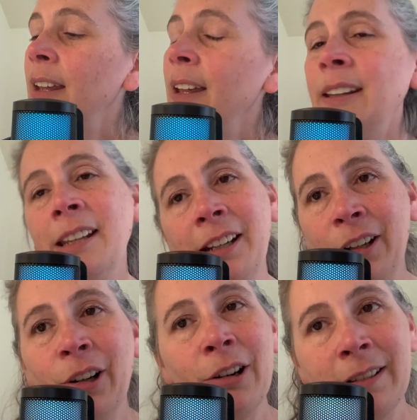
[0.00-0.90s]
And then it
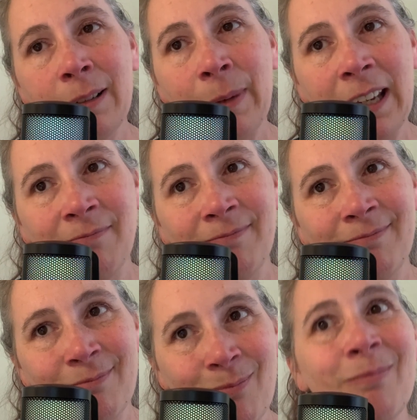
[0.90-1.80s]
occurred to me,
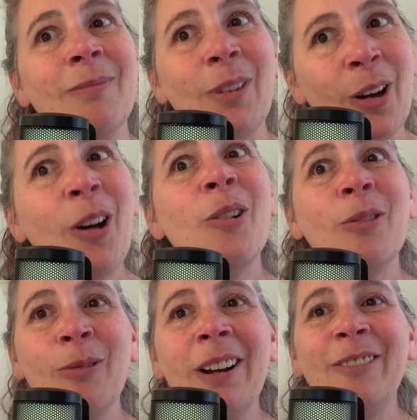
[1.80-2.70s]
oh,
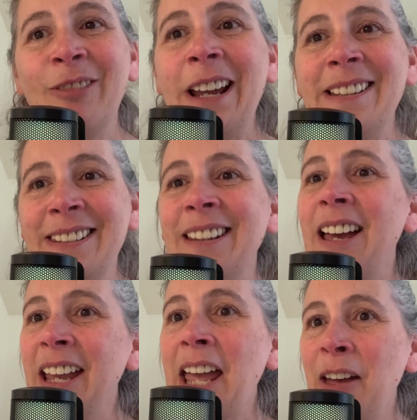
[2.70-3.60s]
Right.
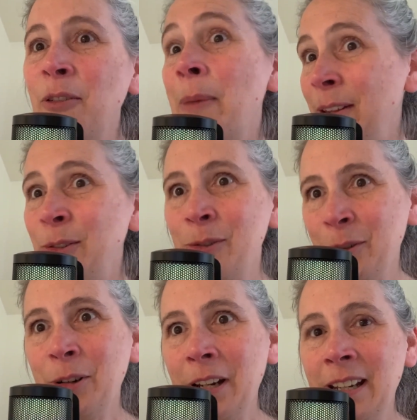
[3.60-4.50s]
I have a master's
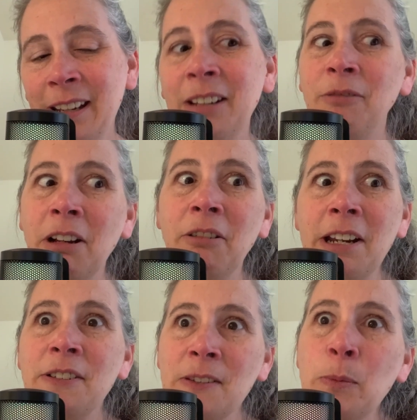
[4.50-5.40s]
degree in
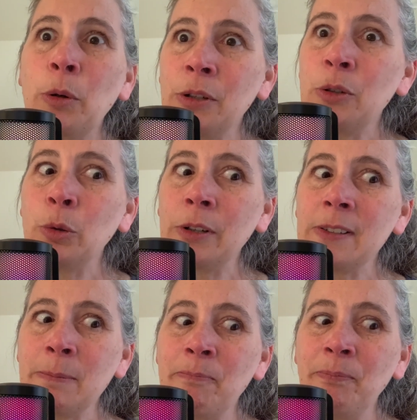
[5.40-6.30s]
recreation, sport, and
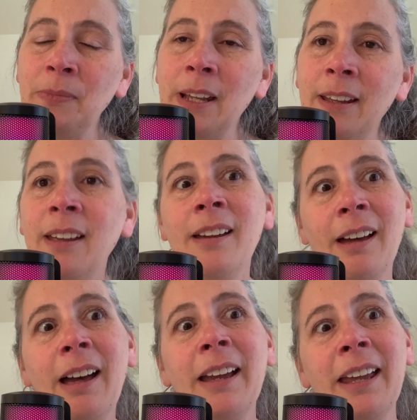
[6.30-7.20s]
tourism.
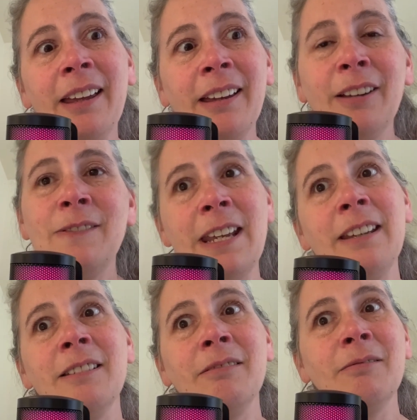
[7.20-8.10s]
I have
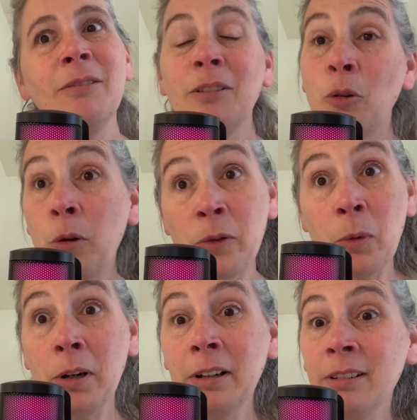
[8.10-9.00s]
taken
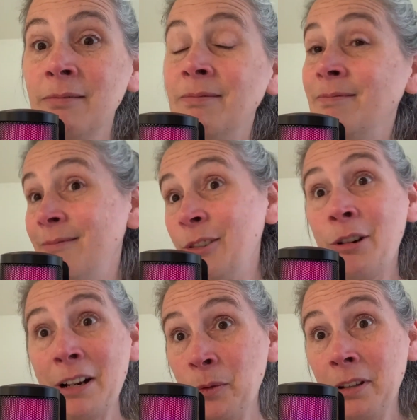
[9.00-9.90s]
coursework,
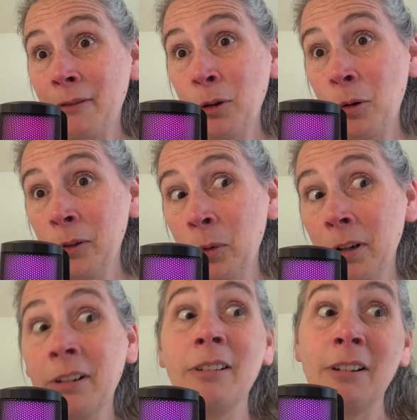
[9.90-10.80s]
graduate level
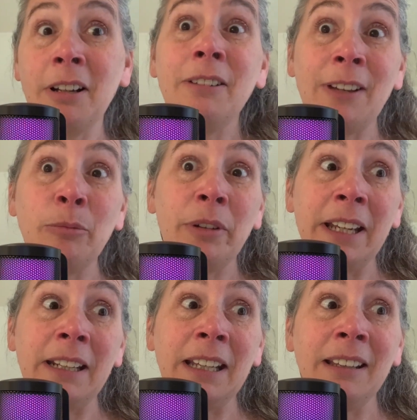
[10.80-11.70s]
coursework on event
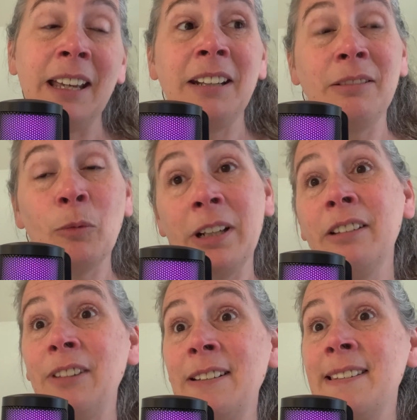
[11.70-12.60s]
planning and what
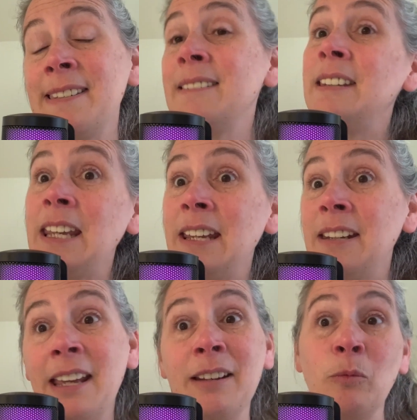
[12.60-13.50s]
events need,
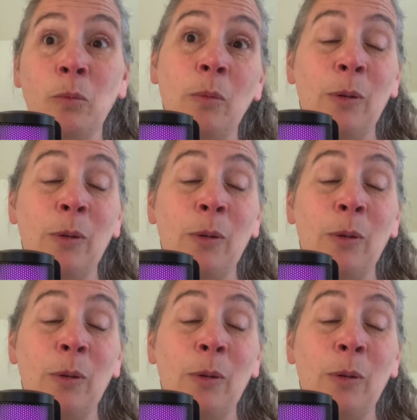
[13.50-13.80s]
and